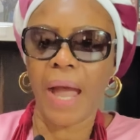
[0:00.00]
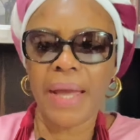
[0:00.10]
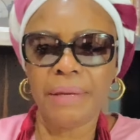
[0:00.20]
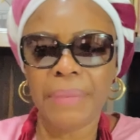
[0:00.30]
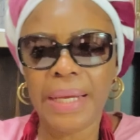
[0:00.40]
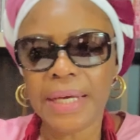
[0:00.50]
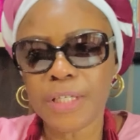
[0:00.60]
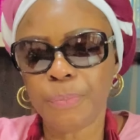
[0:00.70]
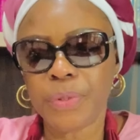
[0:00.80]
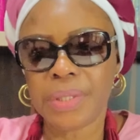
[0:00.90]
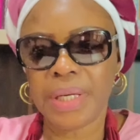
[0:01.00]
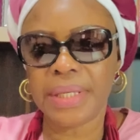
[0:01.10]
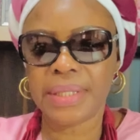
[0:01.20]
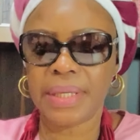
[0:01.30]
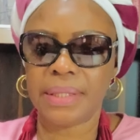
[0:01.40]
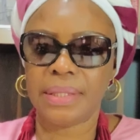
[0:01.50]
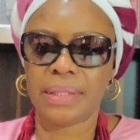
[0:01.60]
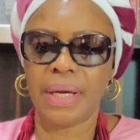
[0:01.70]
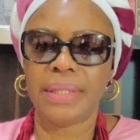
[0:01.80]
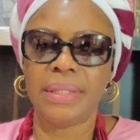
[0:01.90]
in my last post, I said
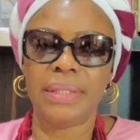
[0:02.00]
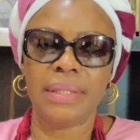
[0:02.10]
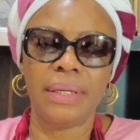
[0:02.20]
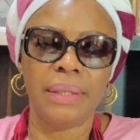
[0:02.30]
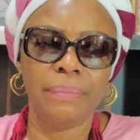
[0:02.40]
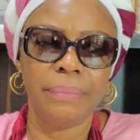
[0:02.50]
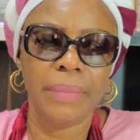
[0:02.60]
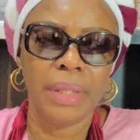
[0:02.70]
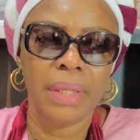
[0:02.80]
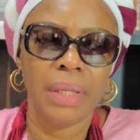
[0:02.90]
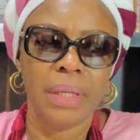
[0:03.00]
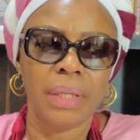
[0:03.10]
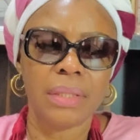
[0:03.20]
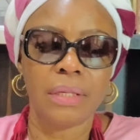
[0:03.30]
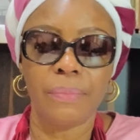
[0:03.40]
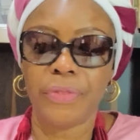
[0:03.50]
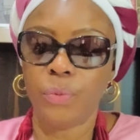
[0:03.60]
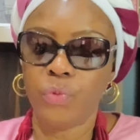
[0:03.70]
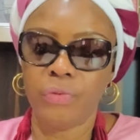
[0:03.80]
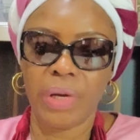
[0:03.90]
I did something
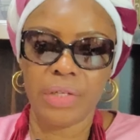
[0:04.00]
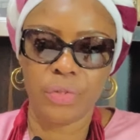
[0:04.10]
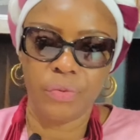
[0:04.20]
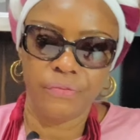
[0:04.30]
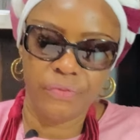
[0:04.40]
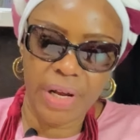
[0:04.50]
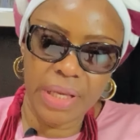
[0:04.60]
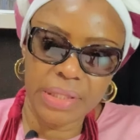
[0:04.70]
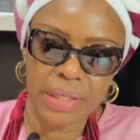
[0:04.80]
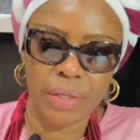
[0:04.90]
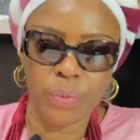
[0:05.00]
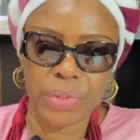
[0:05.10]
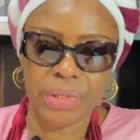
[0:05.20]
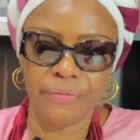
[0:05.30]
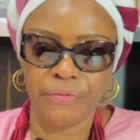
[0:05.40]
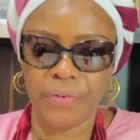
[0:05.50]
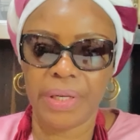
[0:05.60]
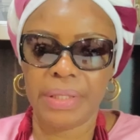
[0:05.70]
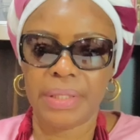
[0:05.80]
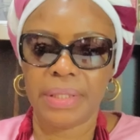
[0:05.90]
with regards to friends and who is a
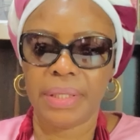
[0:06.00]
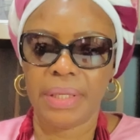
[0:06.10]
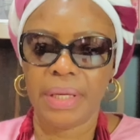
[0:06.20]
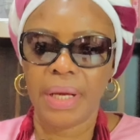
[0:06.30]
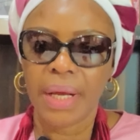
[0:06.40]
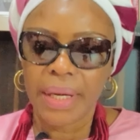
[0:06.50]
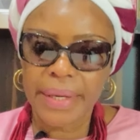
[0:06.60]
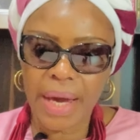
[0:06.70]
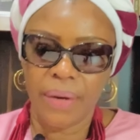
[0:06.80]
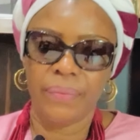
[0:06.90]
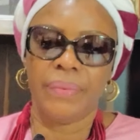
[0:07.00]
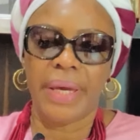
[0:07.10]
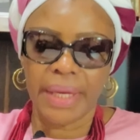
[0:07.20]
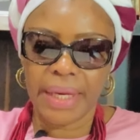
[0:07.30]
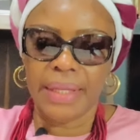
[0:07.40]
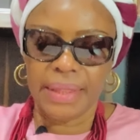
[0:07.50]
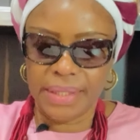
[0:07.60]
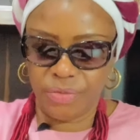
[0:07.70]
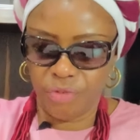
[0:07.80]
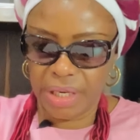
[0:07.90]
friend. Now, again,
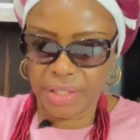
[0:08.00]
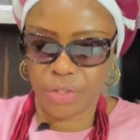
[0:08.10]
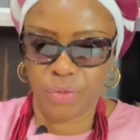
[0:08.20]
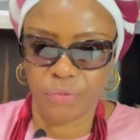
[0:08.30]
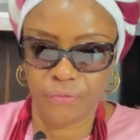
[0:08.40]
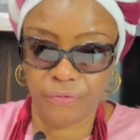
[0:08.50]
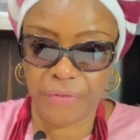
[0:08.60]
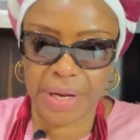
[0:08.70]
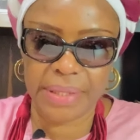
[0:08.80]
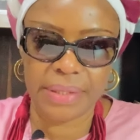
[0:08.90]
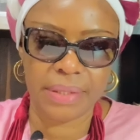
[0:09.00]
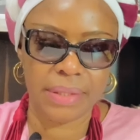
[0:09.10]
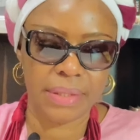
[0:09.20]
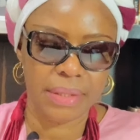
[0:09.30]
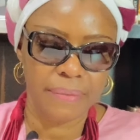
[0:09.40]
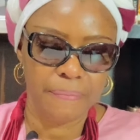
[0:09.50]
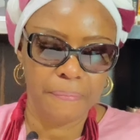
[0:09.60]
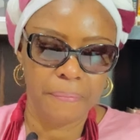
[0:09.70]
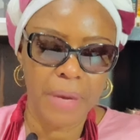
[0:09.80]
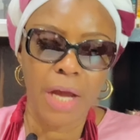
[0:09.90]
this relates to friends.
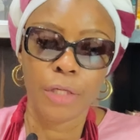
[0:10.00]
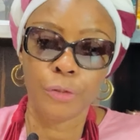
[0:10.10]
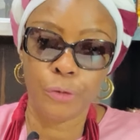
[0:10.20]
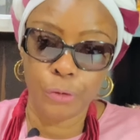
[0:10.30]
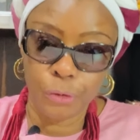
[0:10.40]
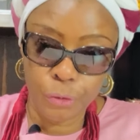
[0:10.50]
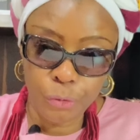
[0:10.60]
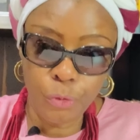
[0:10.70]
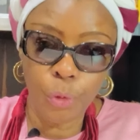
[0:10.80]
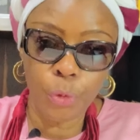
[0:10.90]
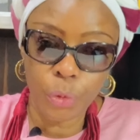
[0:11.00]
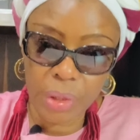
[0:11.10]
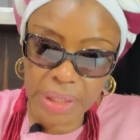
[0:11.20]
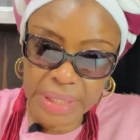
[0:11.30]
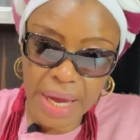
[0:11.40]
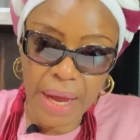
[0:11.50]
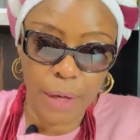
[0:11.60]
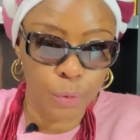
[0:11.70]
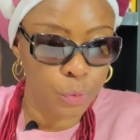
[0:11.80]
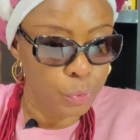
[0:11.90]
Do you know you can
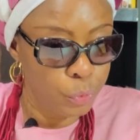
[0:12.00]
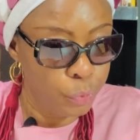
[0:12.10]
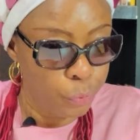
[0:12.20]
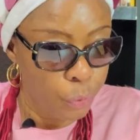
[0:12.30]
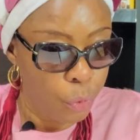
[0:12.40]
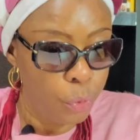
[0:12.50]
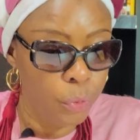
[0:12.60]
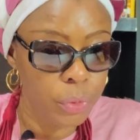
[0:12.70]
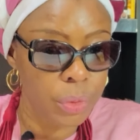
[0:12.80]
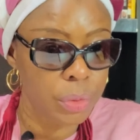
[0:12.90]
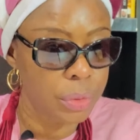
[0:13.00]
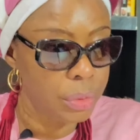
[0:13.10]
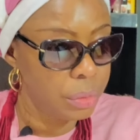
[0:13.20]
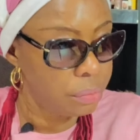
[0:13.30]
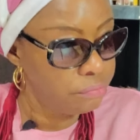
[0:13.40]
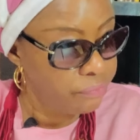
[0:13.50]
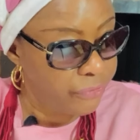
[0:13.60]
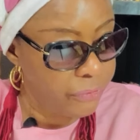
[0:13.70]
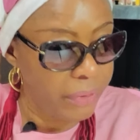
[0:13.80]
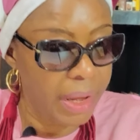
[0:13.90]
outgrow
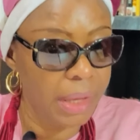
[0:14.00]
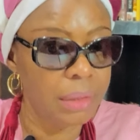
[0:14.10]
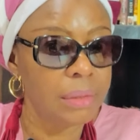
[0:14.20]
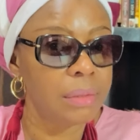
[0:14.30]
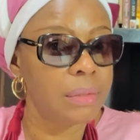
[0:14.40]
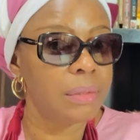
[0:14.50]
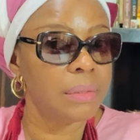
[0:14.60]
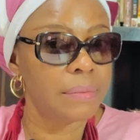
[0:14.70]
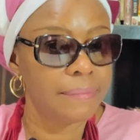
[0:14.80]
friends?